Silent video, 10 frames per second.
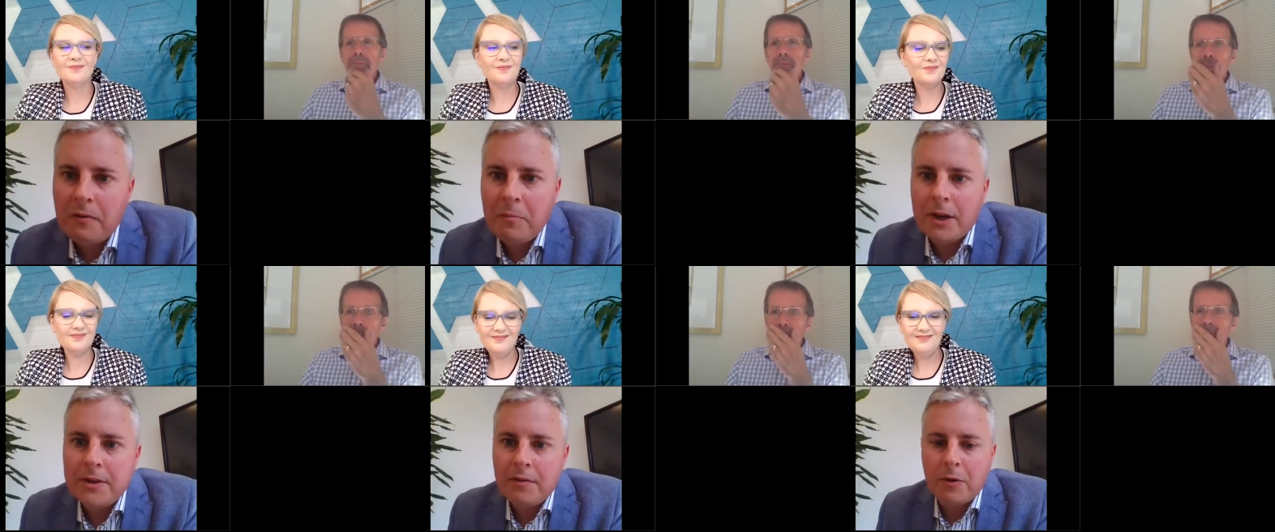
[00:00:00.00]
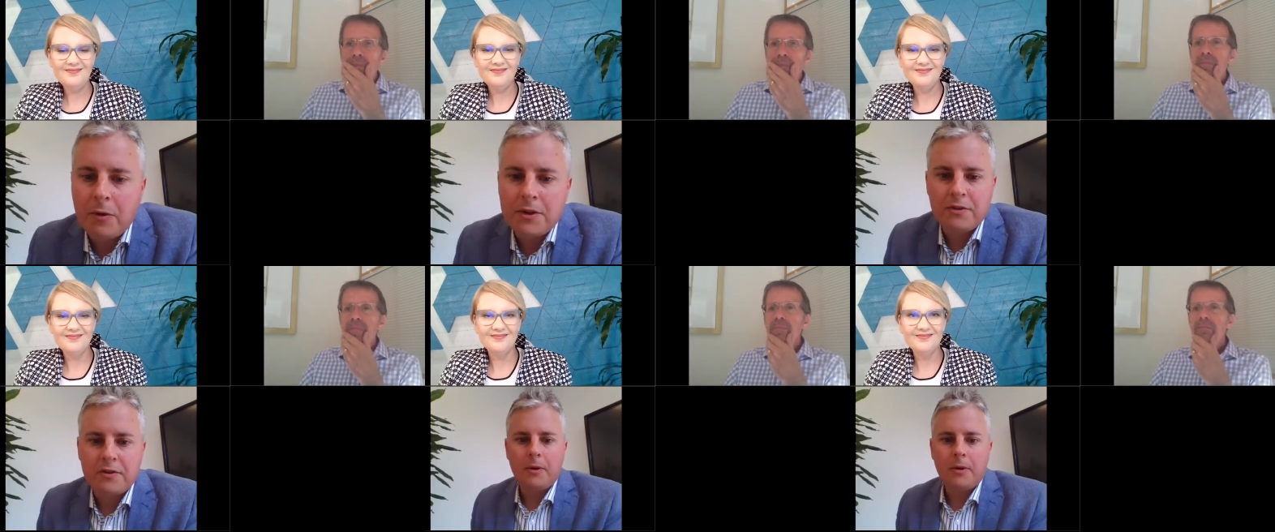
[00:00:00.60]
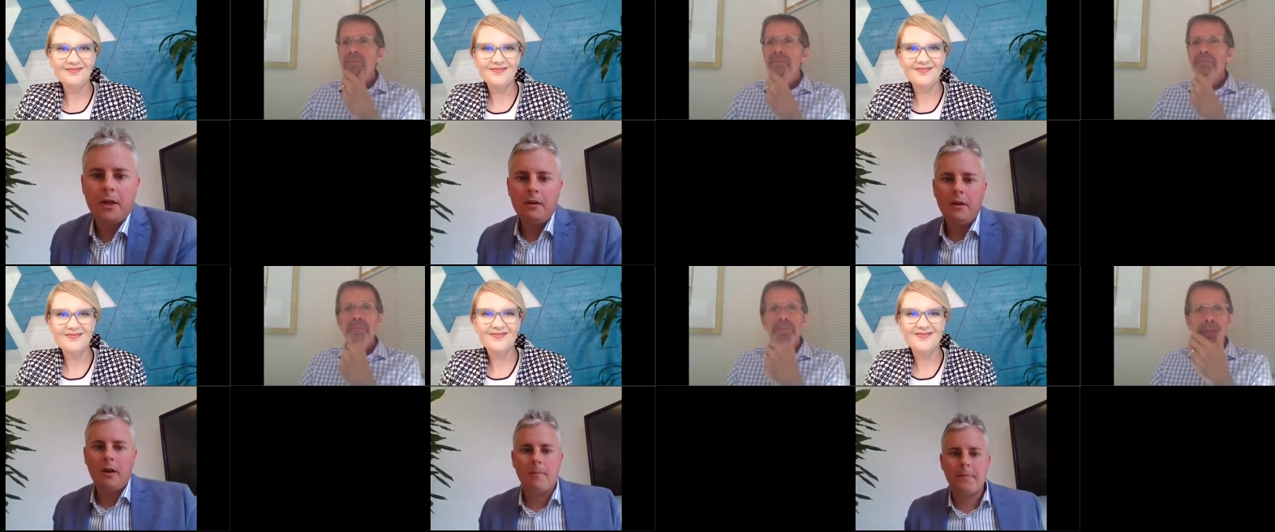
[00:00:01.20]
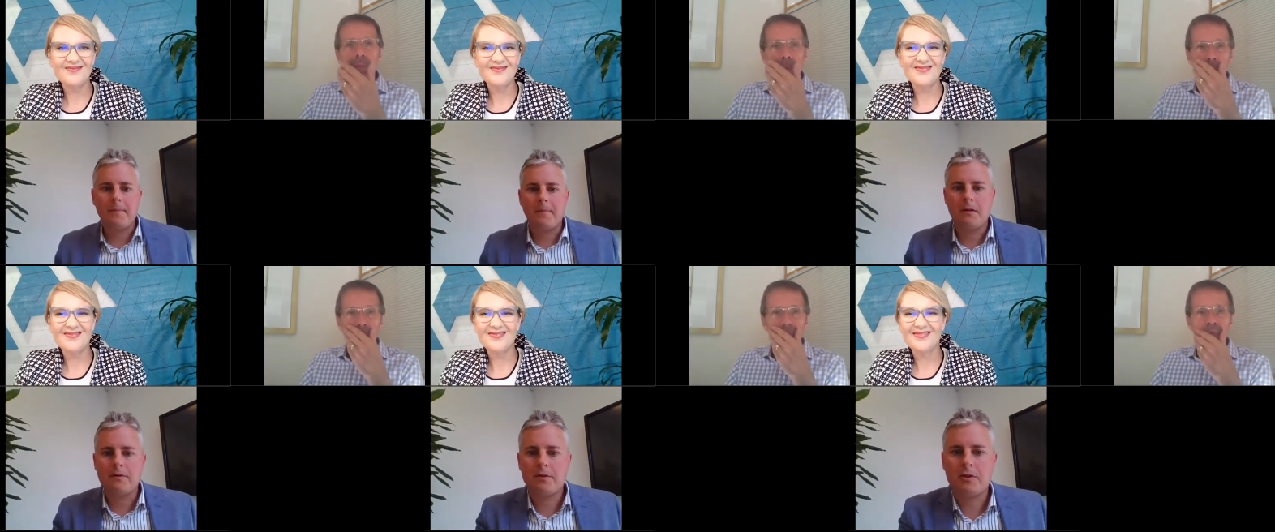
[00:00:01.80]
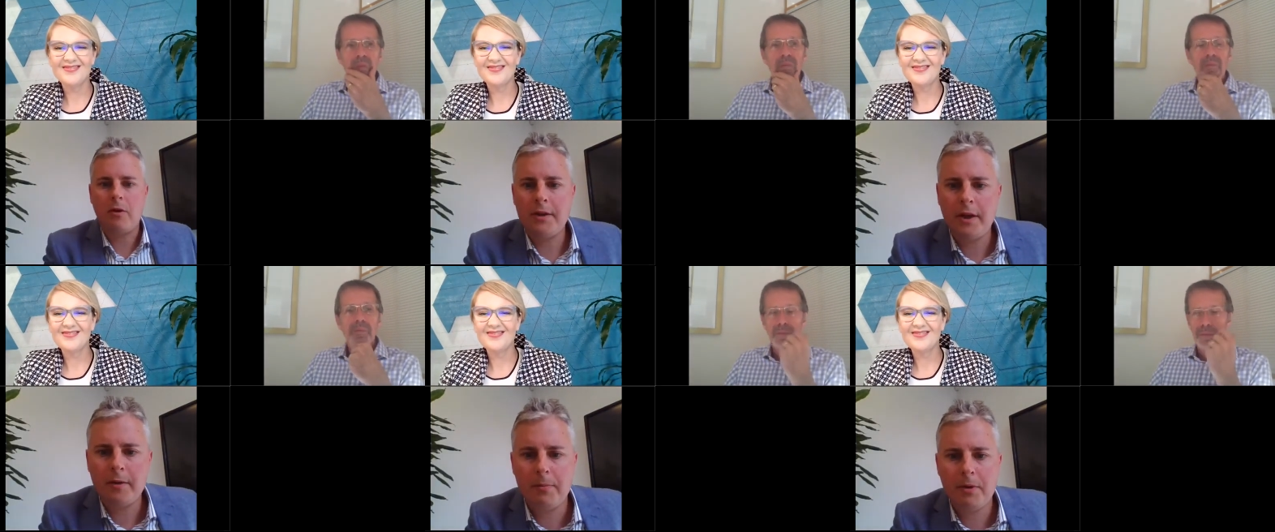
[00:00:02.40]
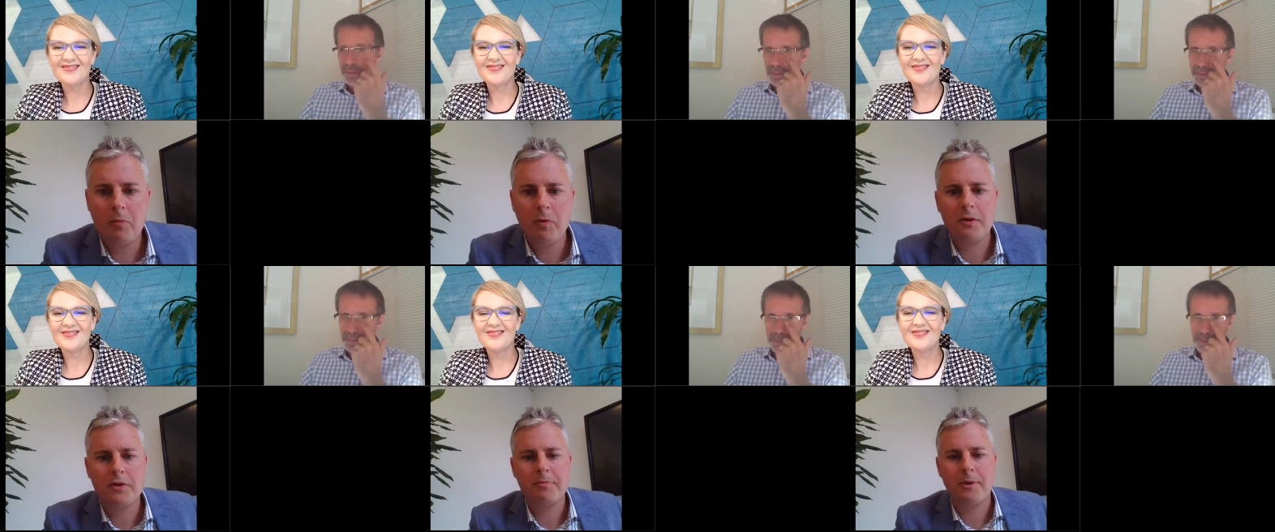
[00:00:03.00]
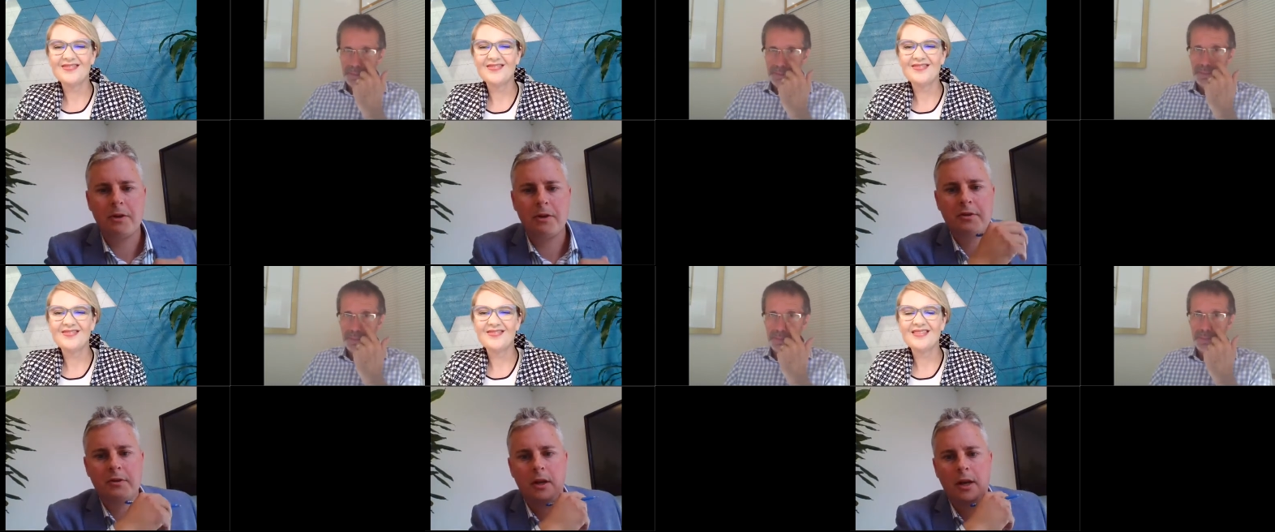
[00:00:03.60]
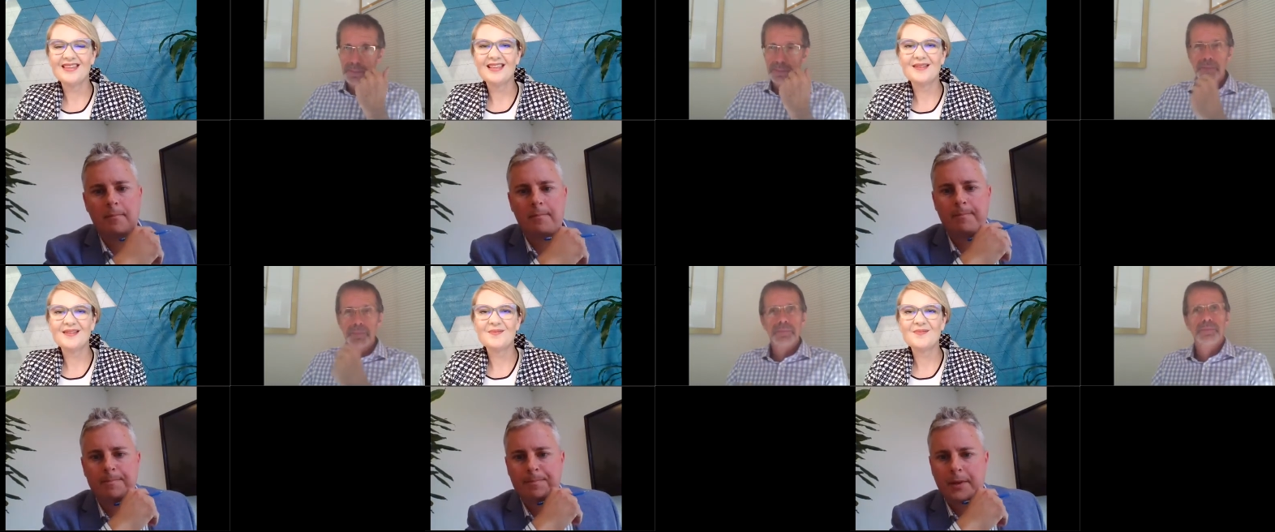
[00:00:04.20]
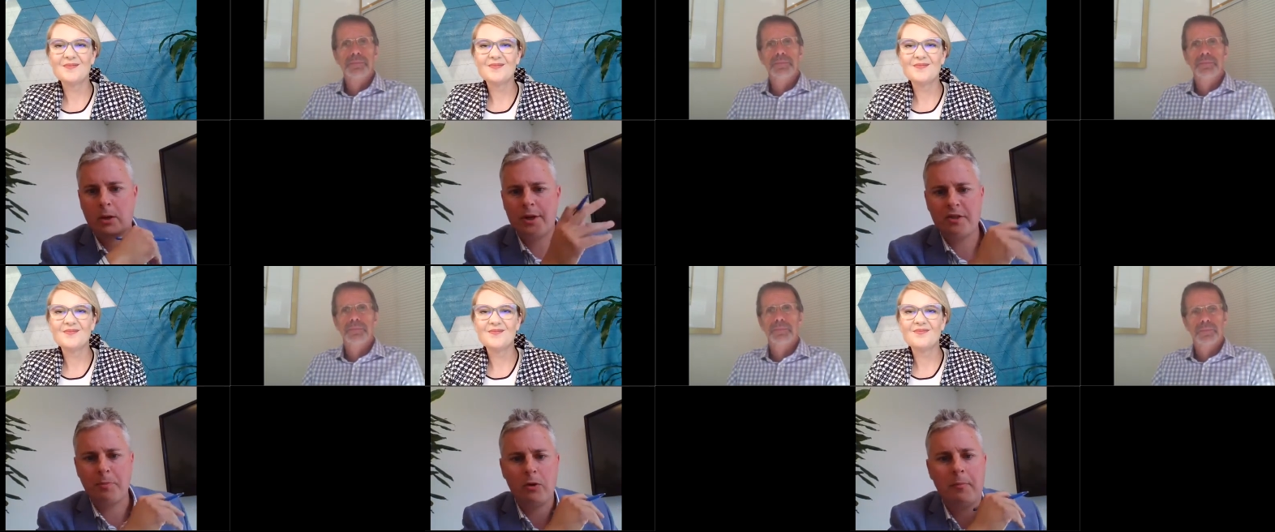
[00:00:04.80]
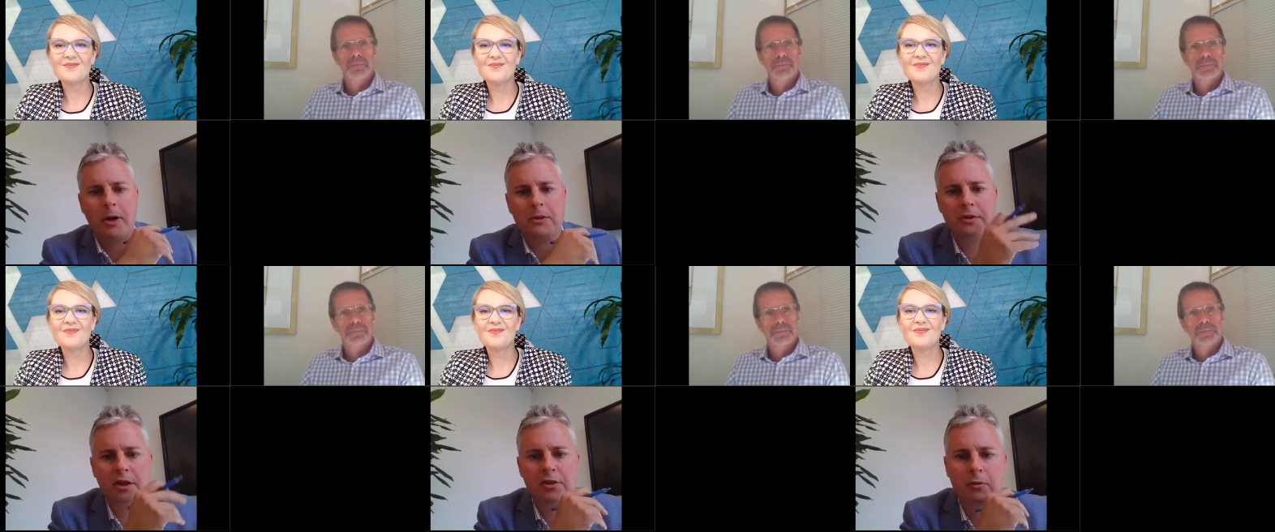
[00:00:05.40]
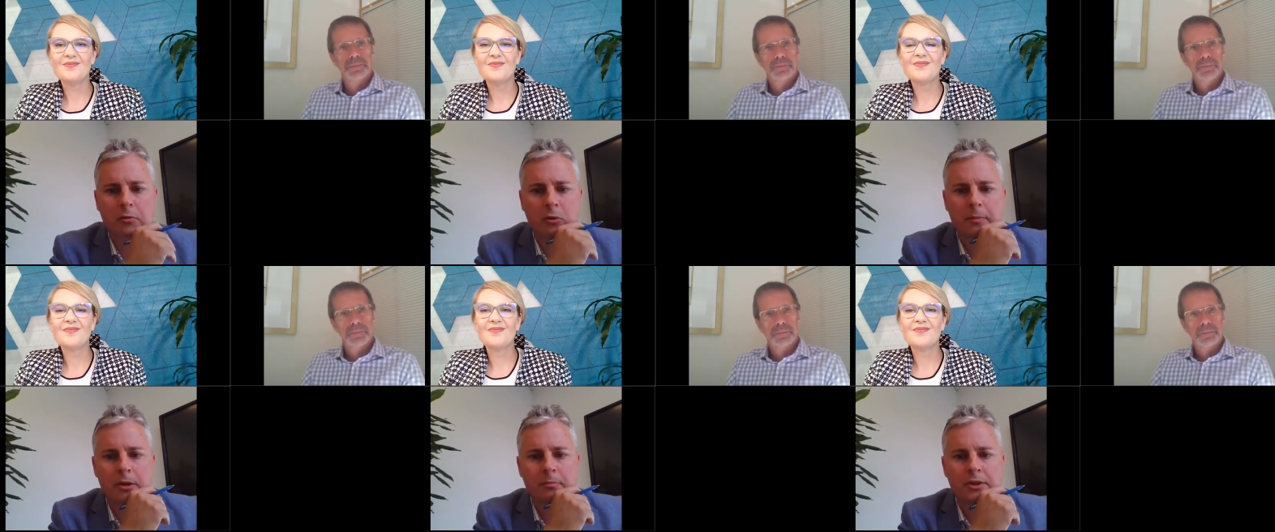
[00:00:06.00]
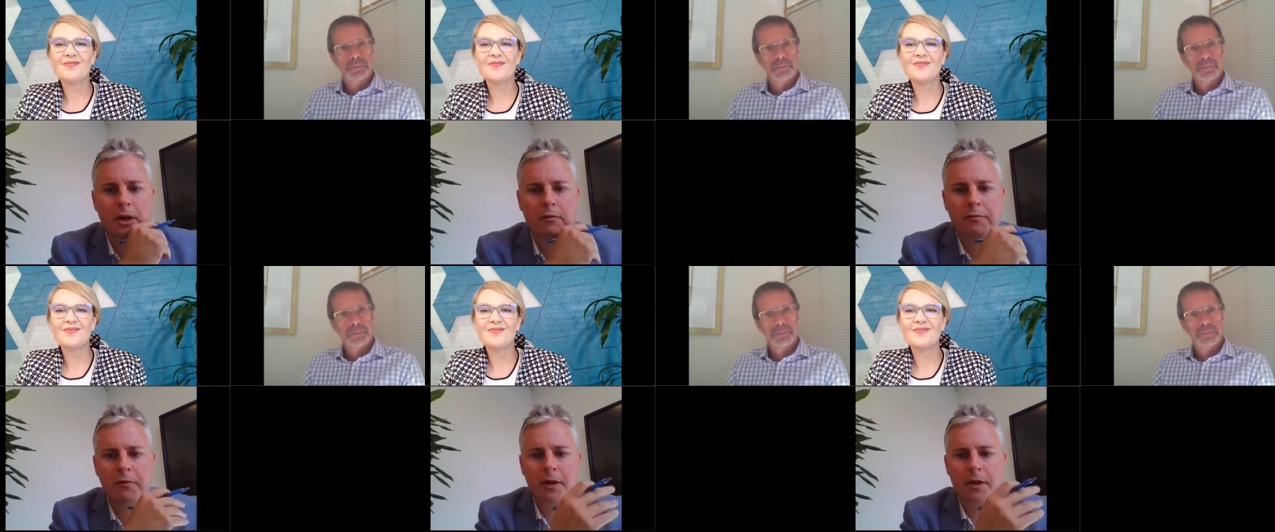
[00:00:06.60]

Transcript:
Speaker 1: Uh, plenty of questions coming in. Um, so I think maybe one, just because um, Chris spoke about this issue quite a bit himself.